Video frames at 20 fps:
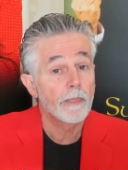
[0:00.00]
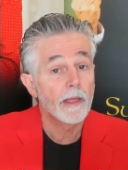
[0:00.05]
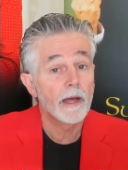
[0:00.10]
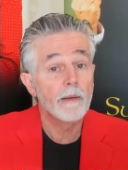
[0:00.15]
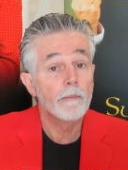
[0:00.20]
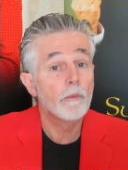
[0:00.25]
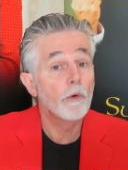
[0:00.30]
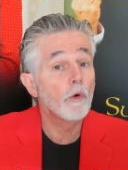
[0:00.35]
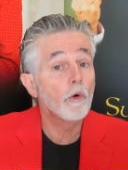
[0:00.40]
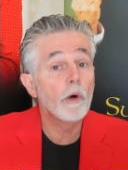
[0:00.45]

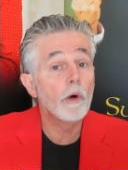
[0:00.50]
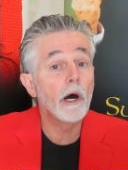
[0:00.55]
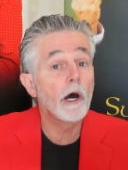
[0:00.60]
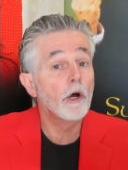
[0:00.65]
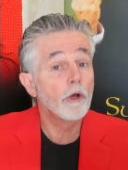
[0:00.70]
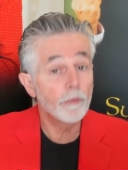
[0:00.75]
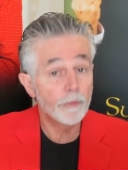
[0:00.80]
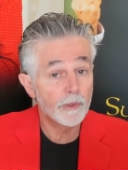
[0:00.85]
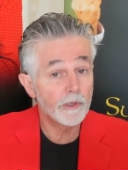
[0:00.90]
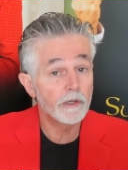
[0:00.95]
a more
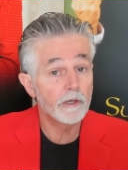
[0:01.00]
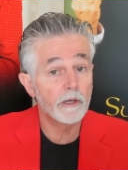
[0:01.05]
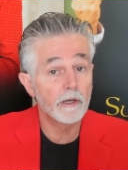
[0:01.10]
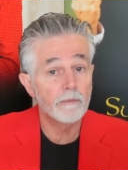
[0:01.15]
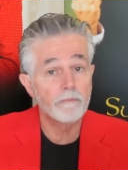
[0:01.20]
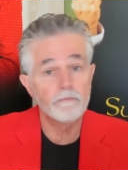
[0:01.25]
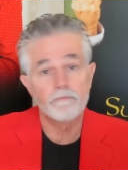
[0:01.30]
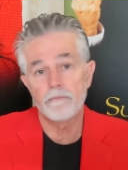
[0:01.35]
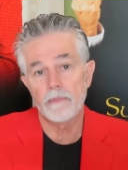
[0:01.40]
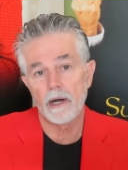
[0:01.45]
open
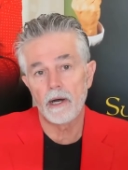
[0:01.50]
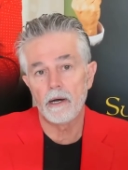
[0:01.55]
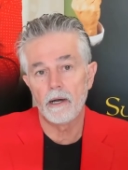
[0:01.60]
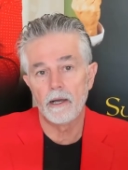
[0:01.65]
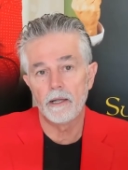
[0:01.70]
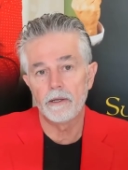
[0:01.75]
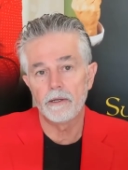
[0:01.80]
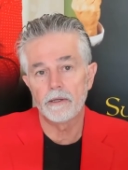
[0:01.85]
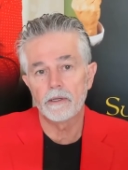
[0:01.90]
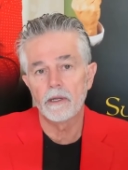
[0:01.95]

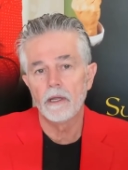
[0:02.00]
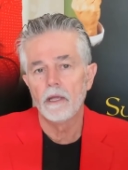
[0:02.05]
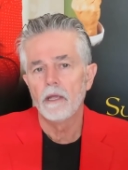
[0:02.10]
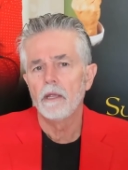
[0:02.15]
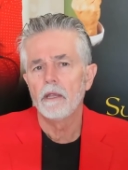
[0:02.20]
mind.